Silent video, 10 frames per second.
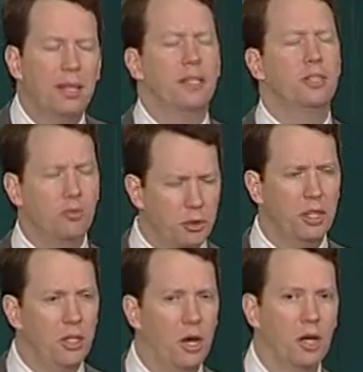This is
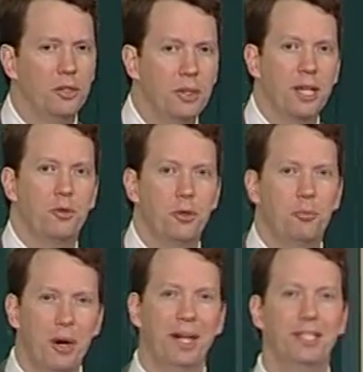really hard to get through your
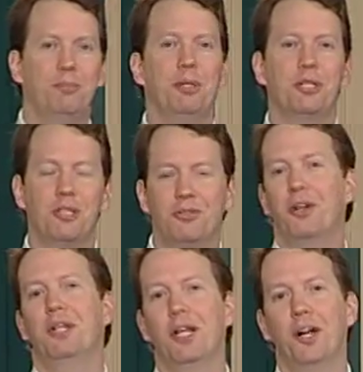brains because it's
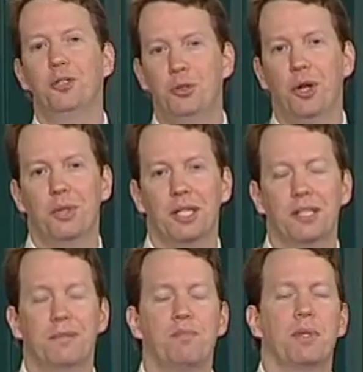very
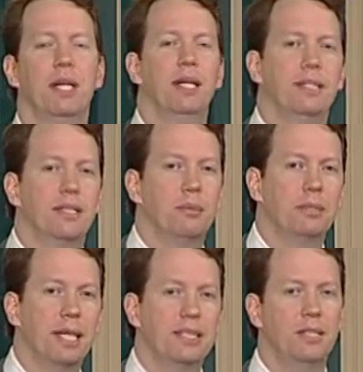non-Newtonian. In some
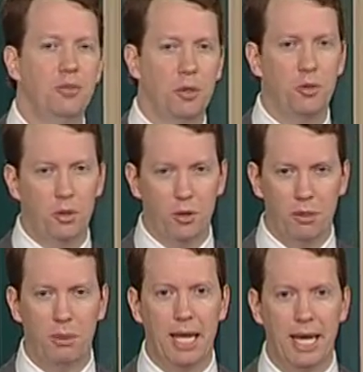sense, even though
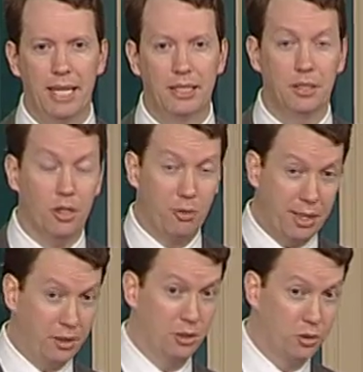Newtonian mechanics is a
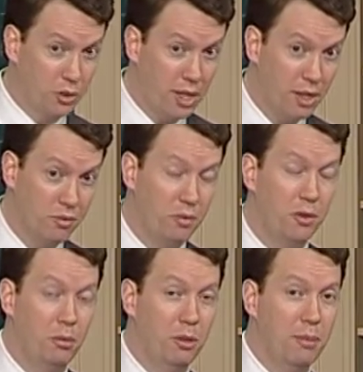great triumph of the
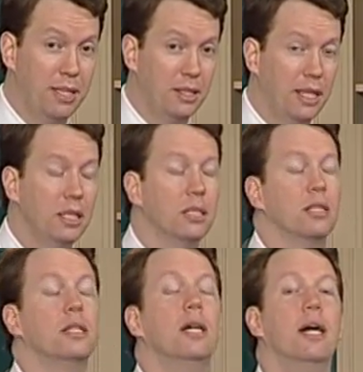human
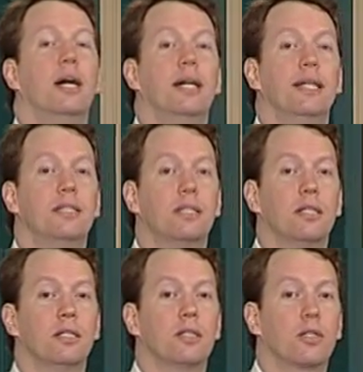imagination, it's
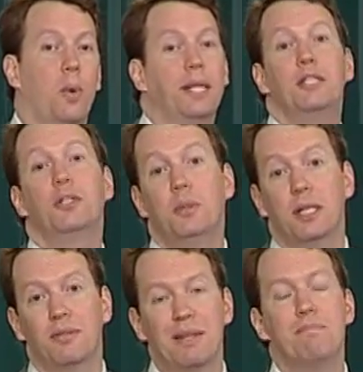still quite
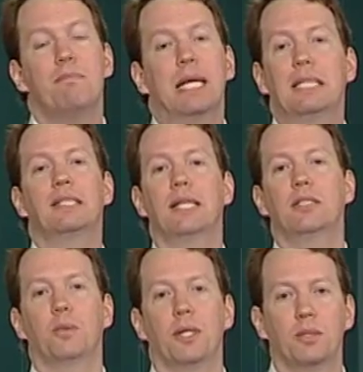intuitive. It makes sense
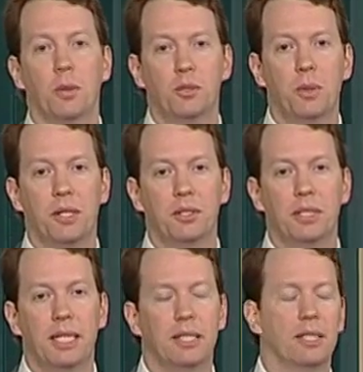to us once we
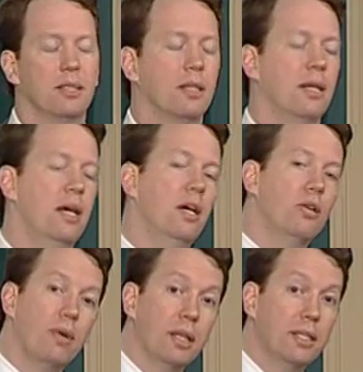understand it.
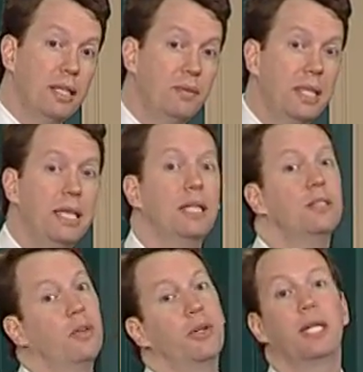Relativity is
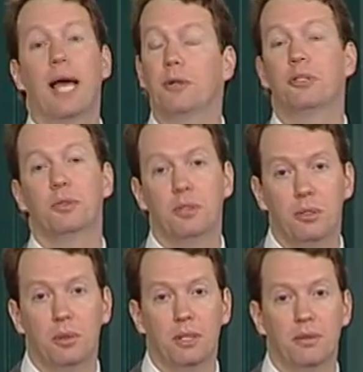very
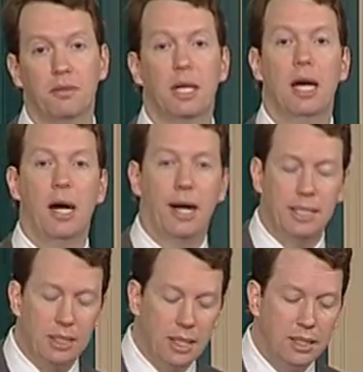counterintuitive.
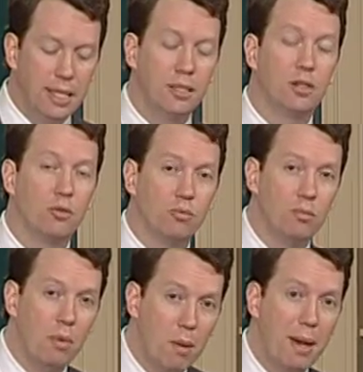Einstein says that the
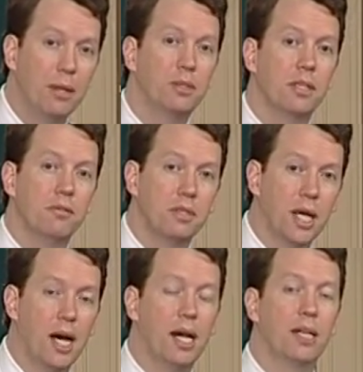amount of
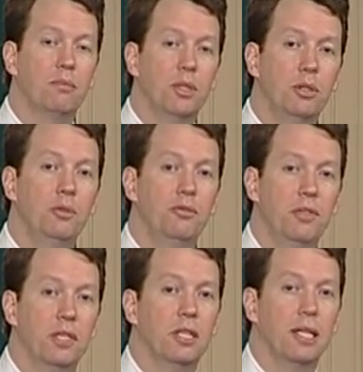time that you
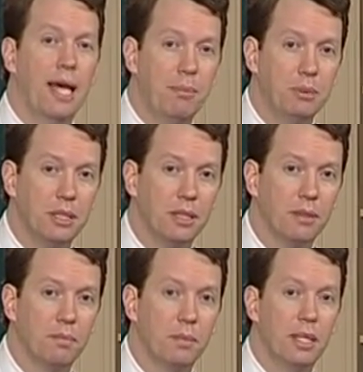feel
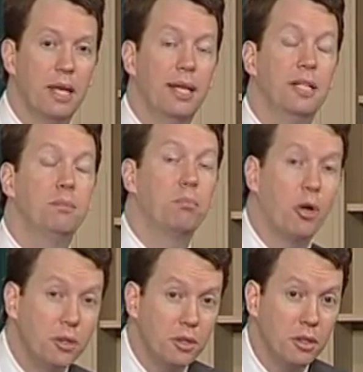elapsing is
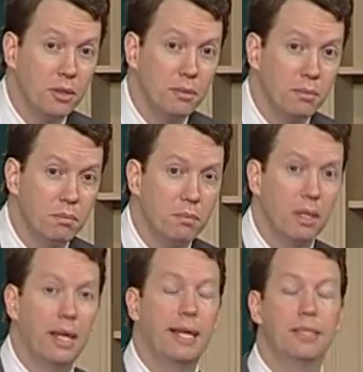personal.
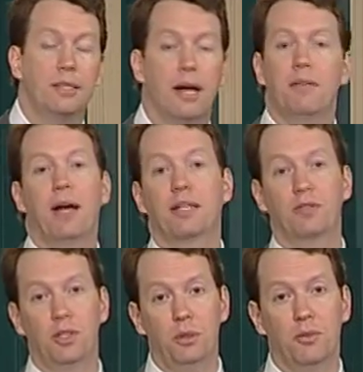It's not a fact of
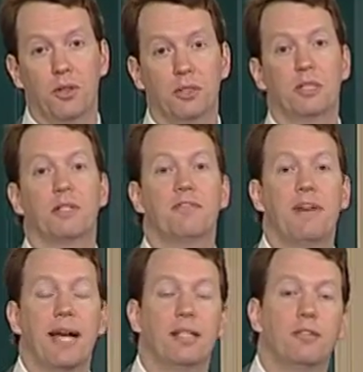the universe, it's a
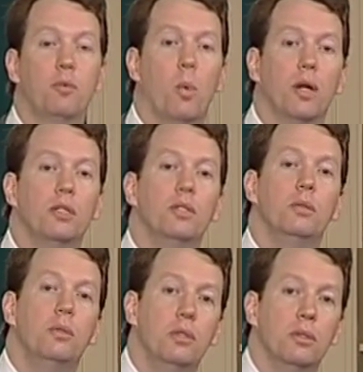fact of what
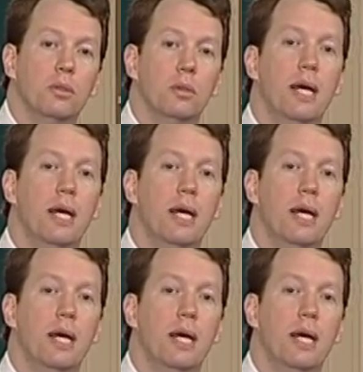you do.